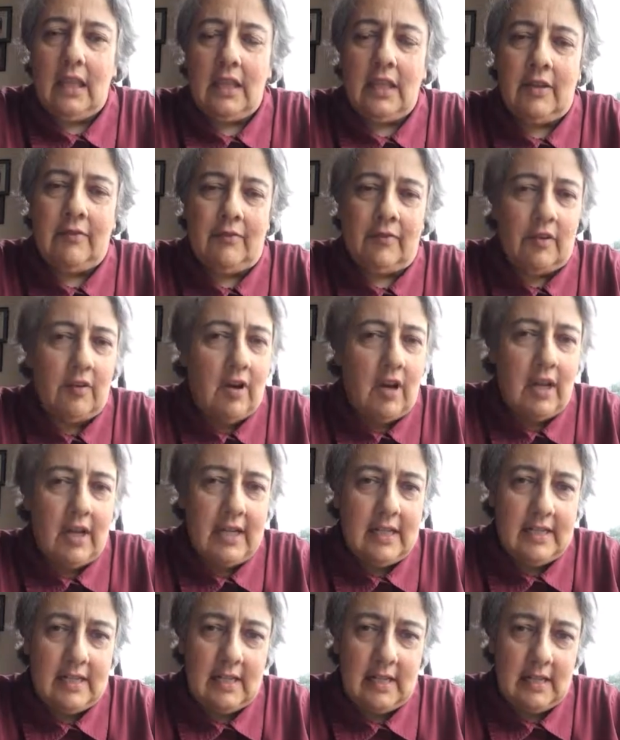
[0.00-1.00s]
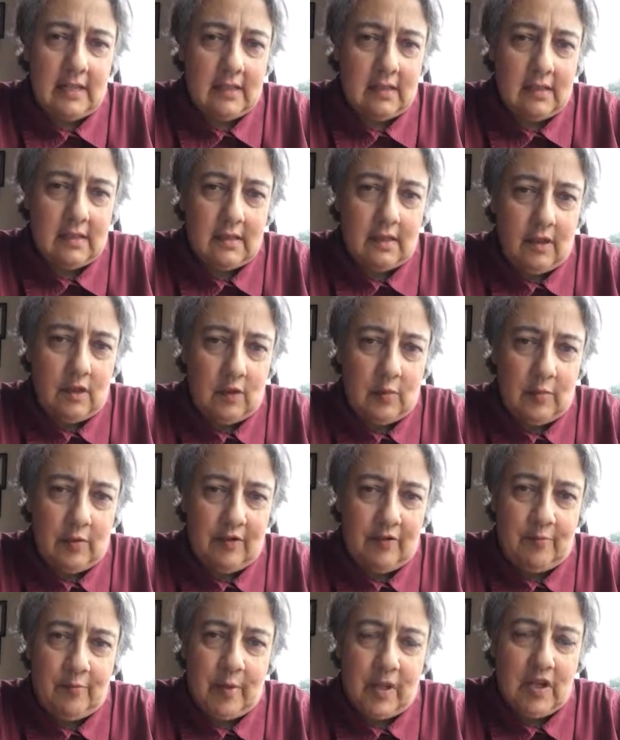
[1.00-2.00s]
The variety and scope
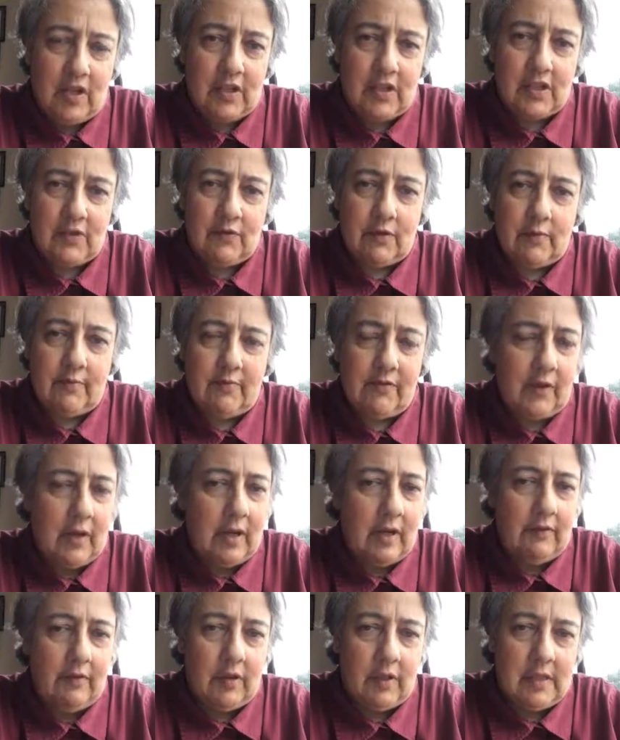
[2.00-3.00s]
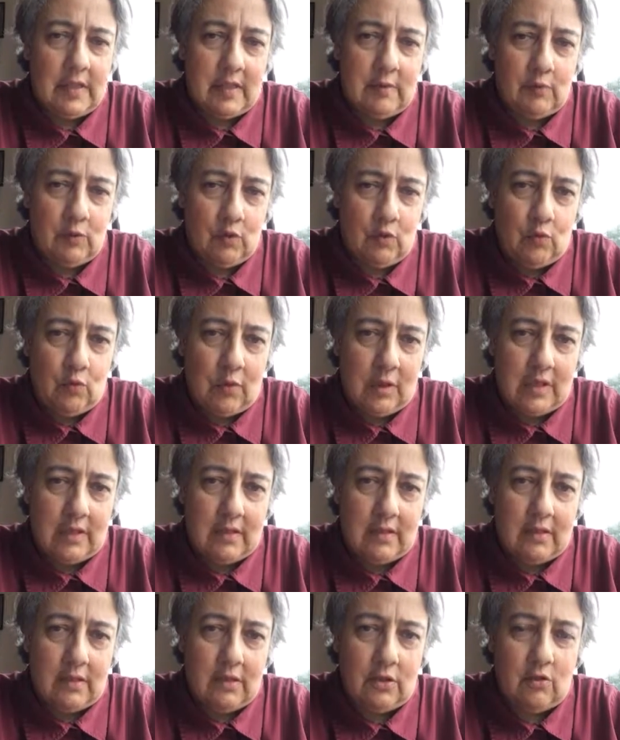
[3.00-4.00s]
of bugs from very, very small
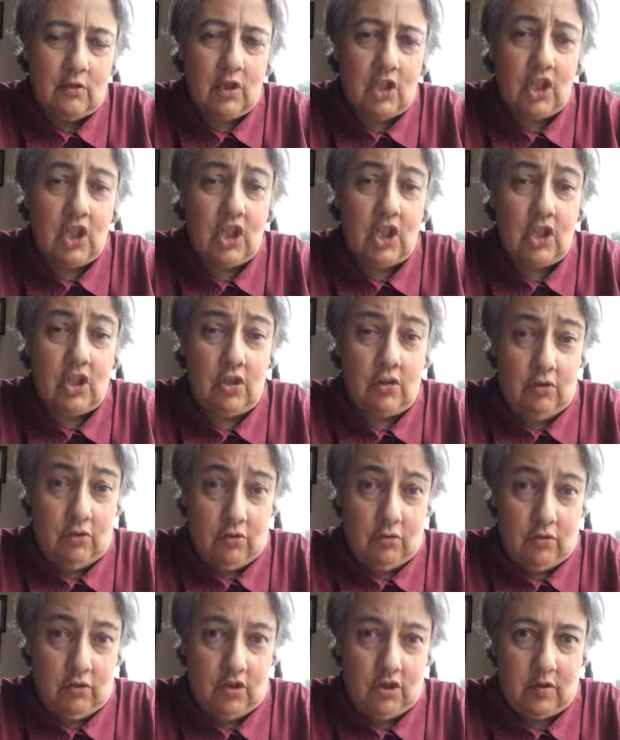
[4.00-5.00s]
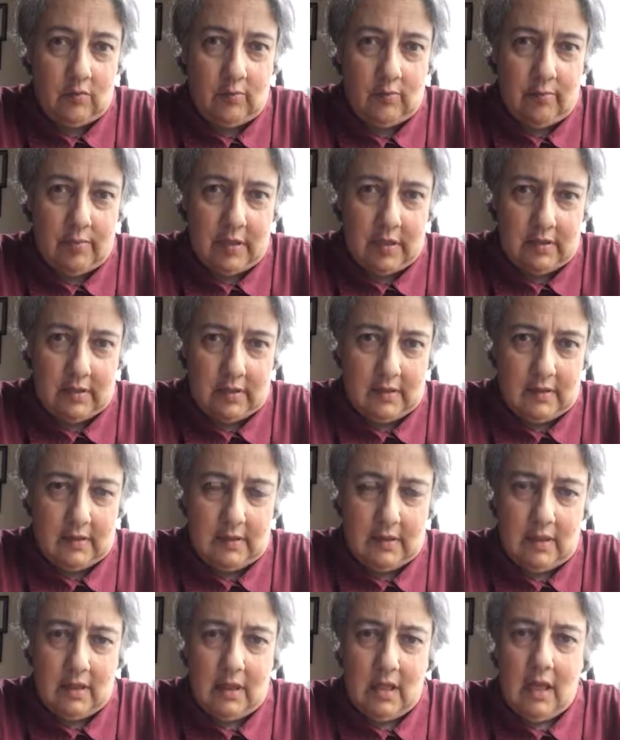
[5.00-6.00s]
ones to huge
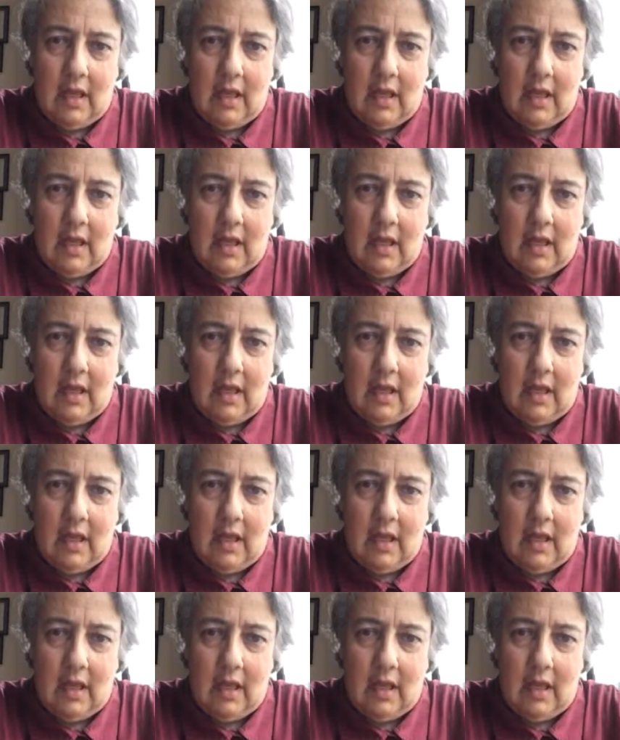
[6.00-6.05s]
bugs.